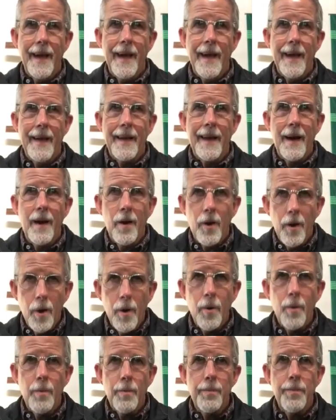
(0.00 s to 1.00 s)
And I
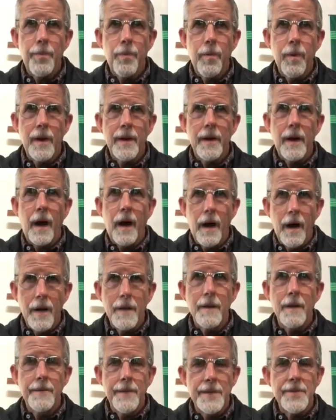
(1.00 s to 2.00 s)
hope what
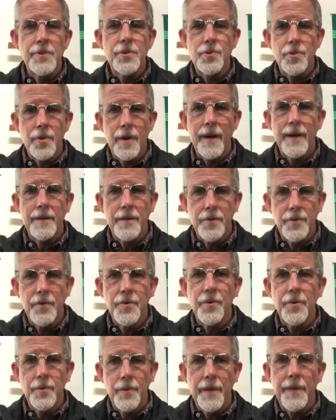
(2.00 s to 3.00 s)
all of us try to
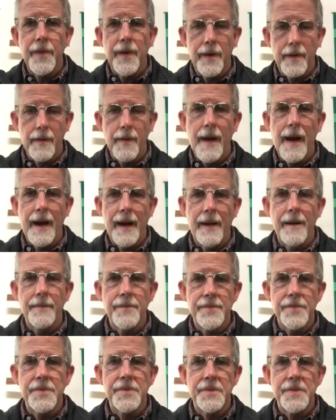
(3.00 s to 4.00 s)
do with our
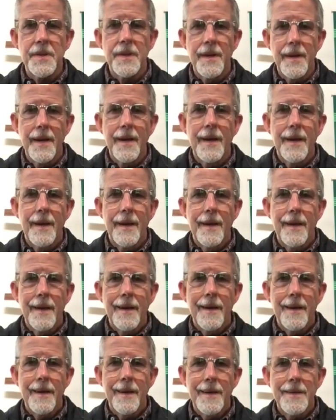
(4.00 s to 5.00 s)
lives
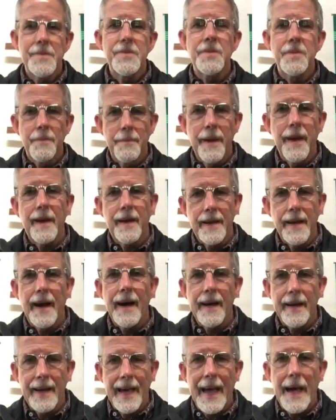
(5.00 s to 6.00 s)
is to make
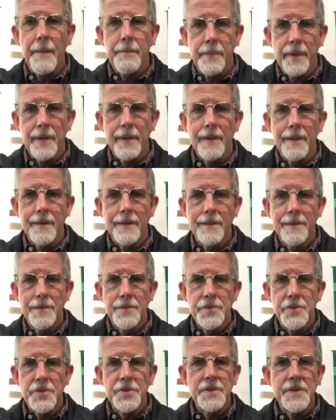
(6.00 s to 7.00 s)
God happy,
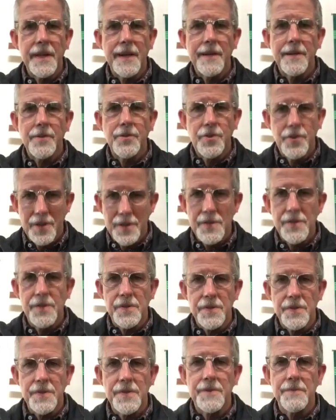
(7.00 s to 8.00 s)
just like
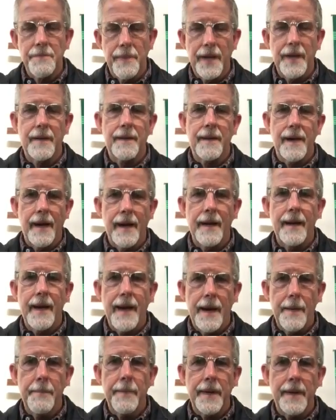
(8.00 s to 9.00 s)
Jesus made God
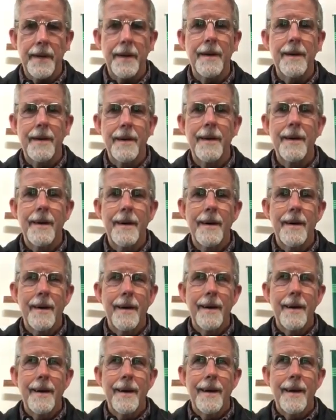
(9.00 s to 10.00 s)
happy.
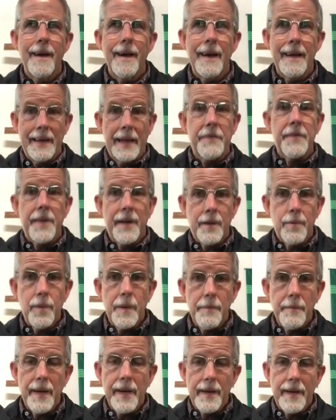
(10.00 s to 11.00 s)
And I think
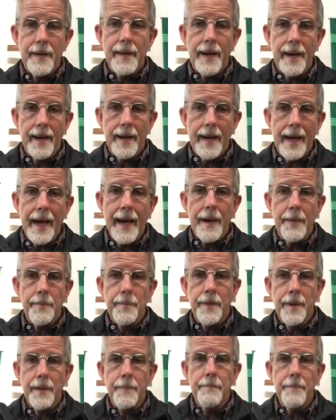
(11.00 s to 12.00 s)
we make God
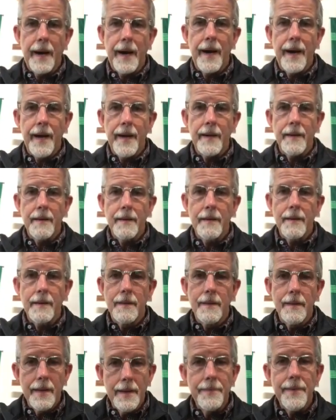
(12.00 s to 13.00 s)
happy by
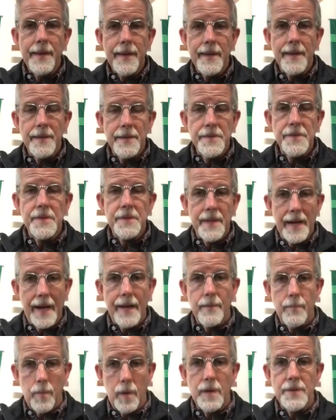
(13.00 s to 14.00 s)
living as
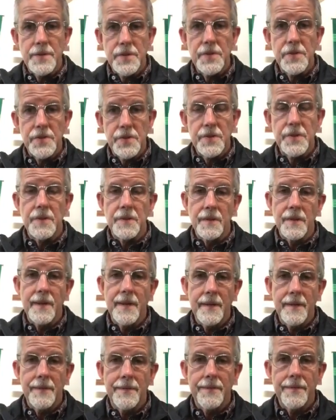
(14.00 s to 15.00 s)
God wants us to
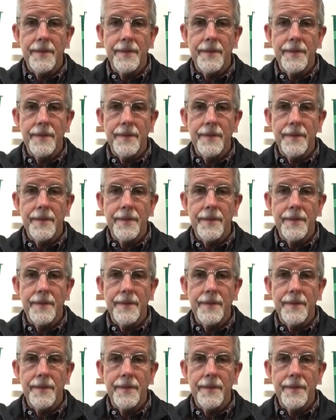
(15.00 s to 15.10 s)
live,